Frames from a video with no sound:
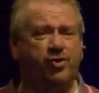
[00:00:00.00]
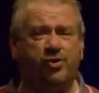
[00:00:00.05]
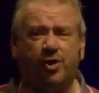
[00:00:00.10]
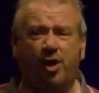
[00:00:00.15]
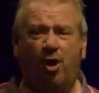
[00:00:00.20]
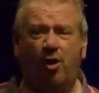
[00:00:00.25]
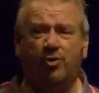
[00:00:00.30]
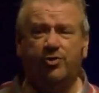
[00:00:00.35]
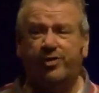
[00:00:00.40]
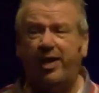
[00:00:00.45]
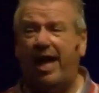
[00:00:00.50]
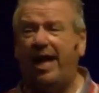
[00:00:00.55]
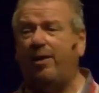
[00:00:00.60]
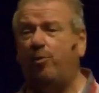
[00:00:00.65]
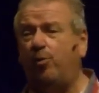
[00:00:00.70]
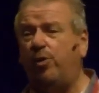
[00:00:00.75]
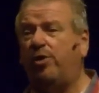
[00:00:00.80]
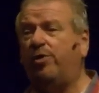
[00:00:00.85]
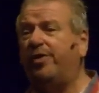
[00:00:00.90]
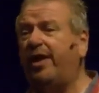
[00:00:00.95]
sows,
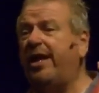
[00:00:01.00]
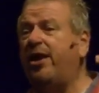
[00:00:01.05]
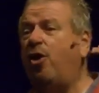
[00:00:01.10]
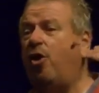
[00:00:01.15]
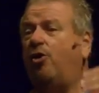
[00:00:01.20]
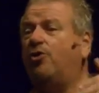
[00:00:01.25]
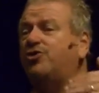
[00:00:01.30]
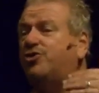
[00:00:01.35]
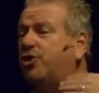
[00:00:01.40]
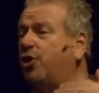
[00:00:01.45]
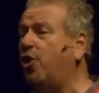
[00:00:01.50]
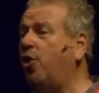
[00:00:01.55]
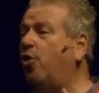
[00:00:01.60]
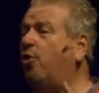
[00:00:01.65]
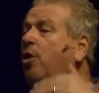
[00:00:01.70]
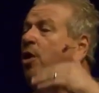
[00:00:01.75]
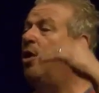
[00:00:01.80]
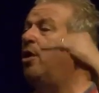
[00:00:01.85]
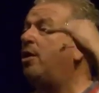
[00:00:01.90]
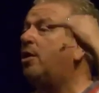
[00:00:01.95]
that will they
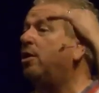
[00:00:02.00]
also